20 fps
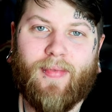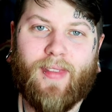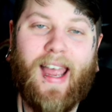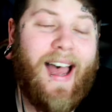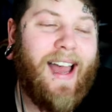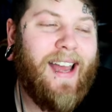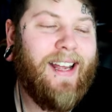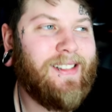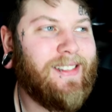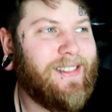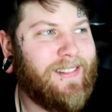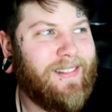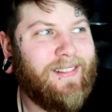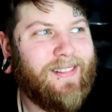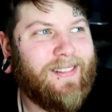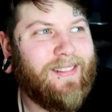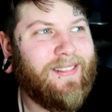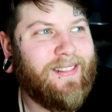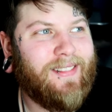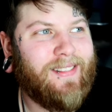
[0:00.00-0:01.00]
I
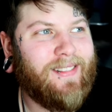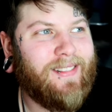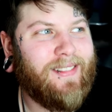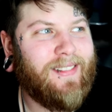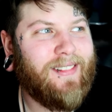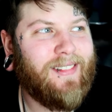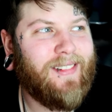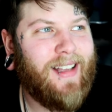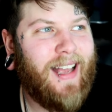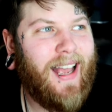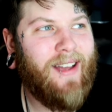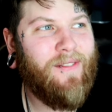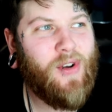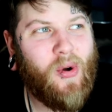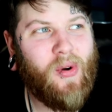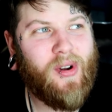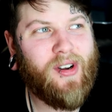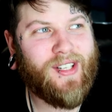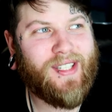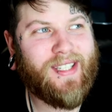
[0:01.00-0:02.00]
have
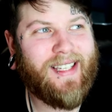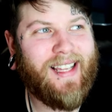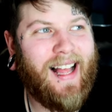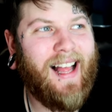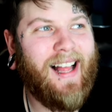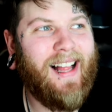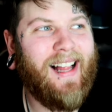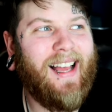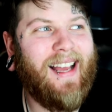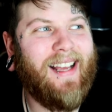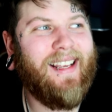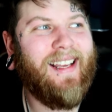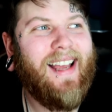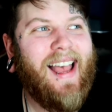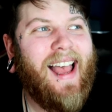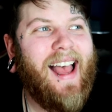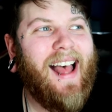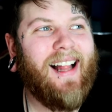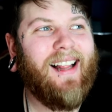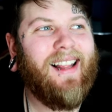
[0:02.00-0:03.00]
no
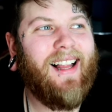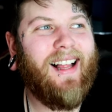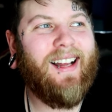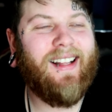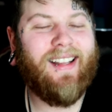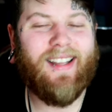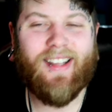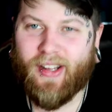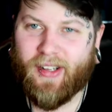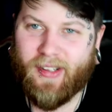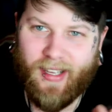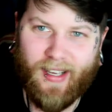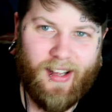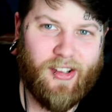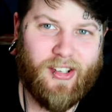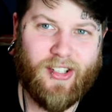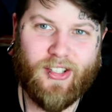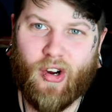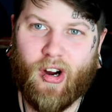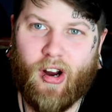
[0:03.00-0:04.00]
the
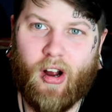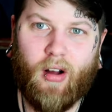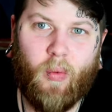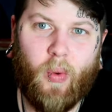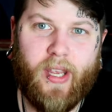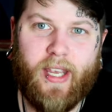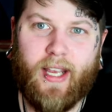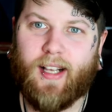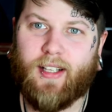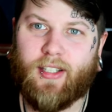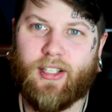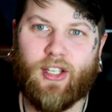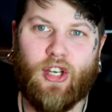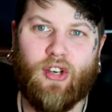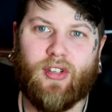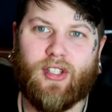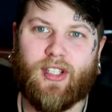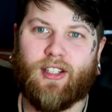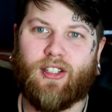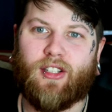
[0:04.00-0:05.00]
others are all weak
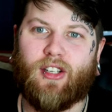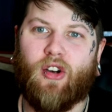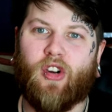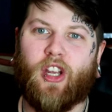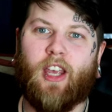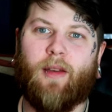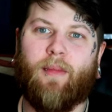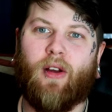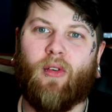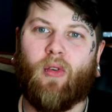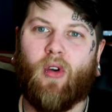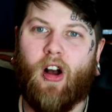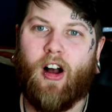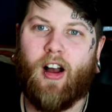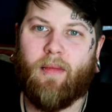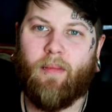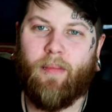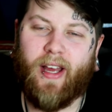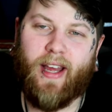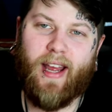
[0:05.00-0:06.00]
excuses, don't get me
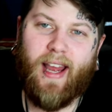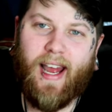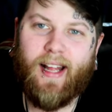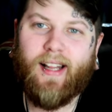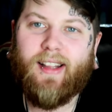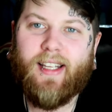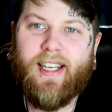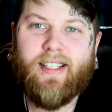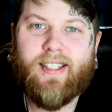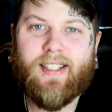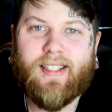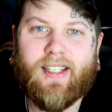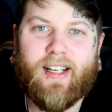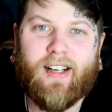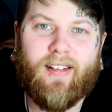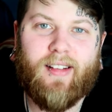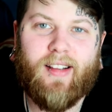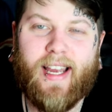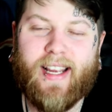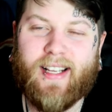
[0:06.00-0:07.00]
wrong, but at least
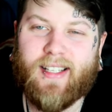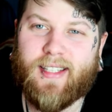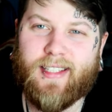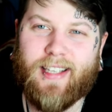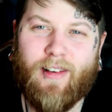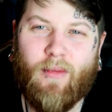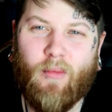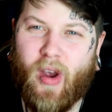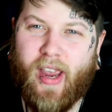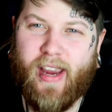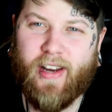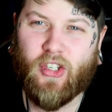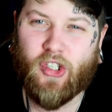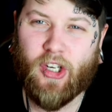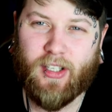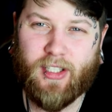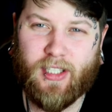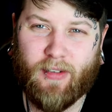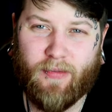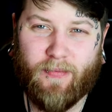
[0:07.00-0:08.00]
they're like some way
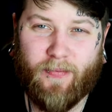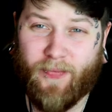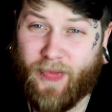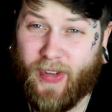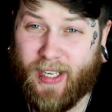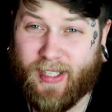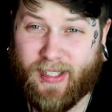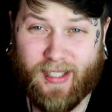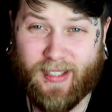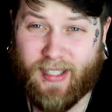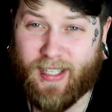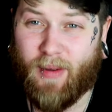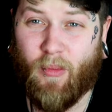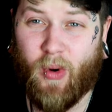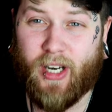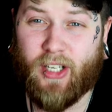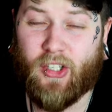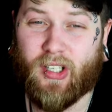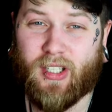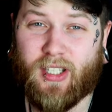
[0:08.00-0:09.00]
it's some
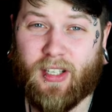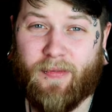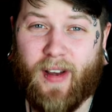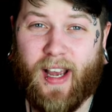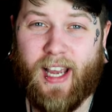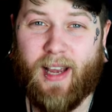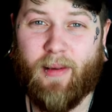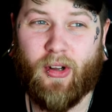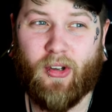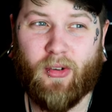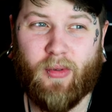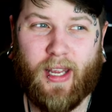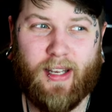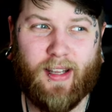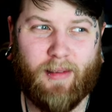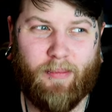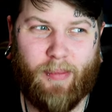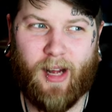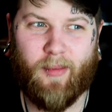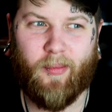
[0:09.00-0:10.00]
way justifiable
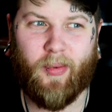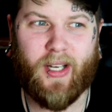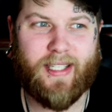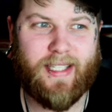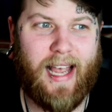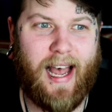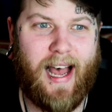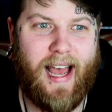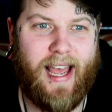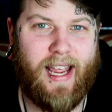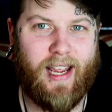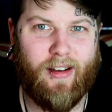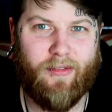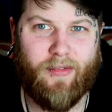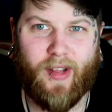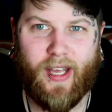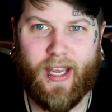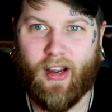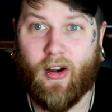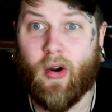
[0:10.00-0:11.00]
in the public's eye
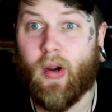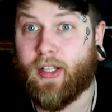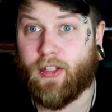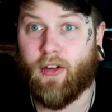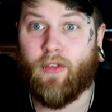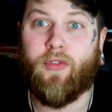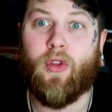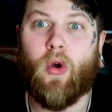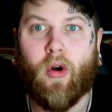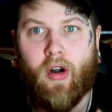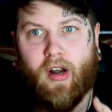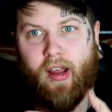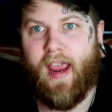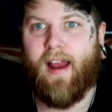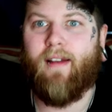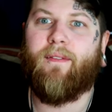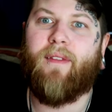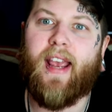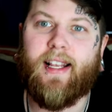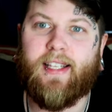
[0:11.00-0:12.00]
of like, okay, so Florida,
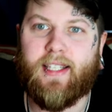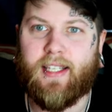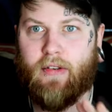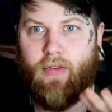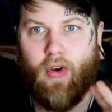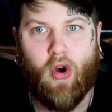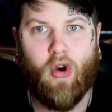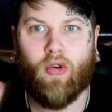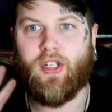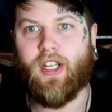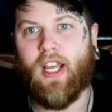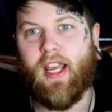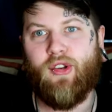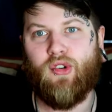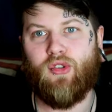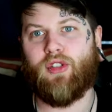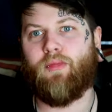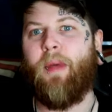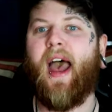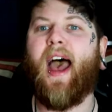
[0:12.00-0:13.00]
invasive, oh,
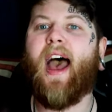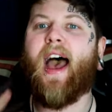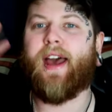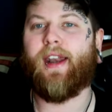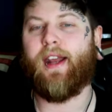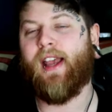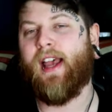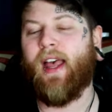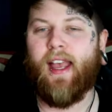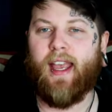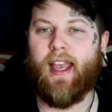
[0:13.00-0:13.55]
tegu's bad,